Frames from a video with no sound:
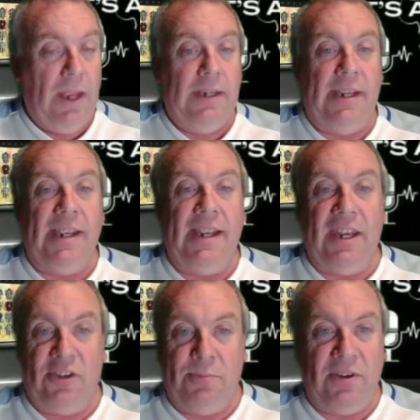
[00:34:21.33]
You can get
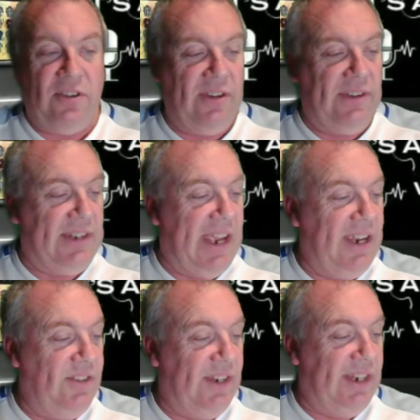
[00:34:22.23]
a special on
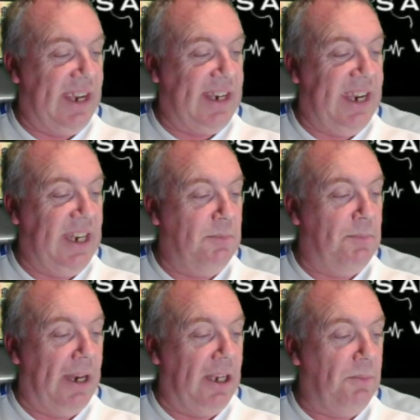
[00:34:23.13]
Sky, so you can get Kane and
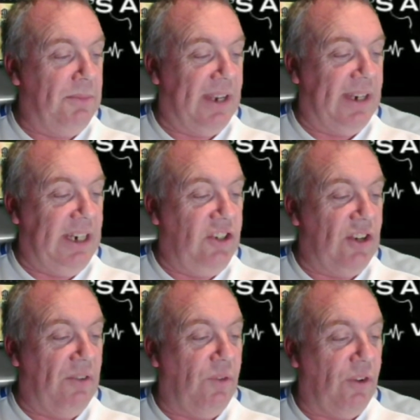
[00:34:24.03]
Bellingham to each
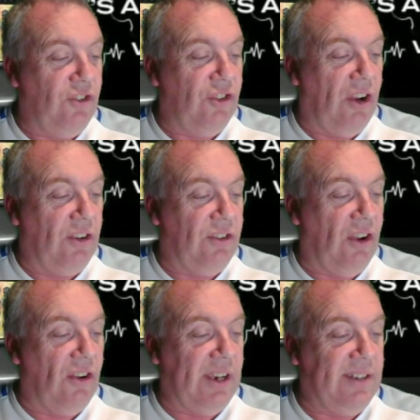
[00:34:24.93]
have one shot on
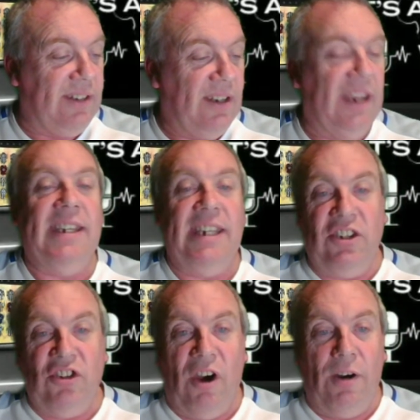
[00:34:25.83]
target in
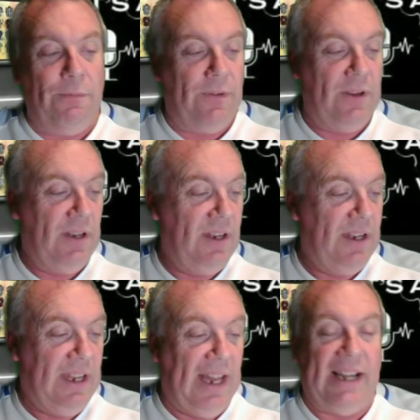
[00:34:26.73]
each half.
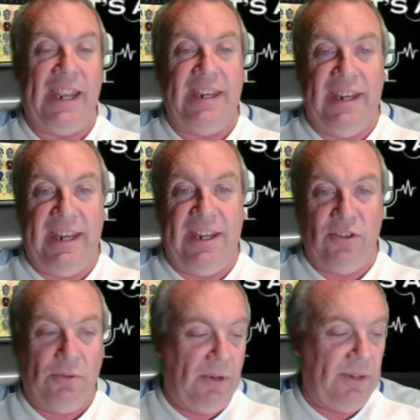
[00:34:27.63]
That'll get you
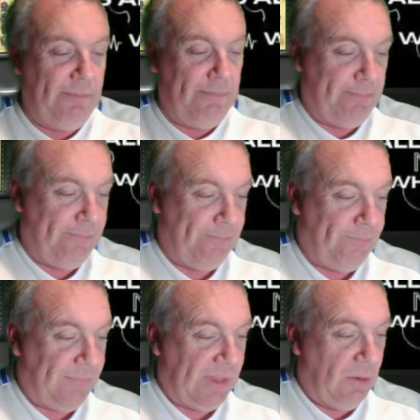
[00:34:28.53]
8-1,
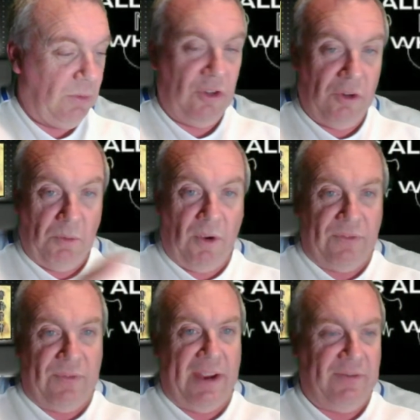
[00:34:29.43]
which it
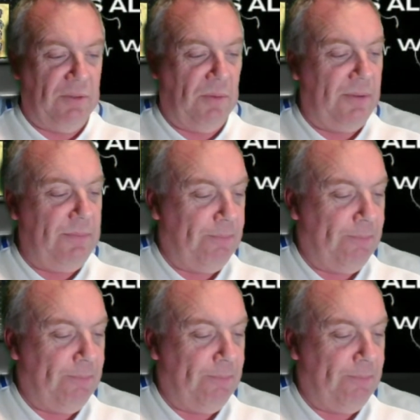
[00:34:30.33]
was 5-1.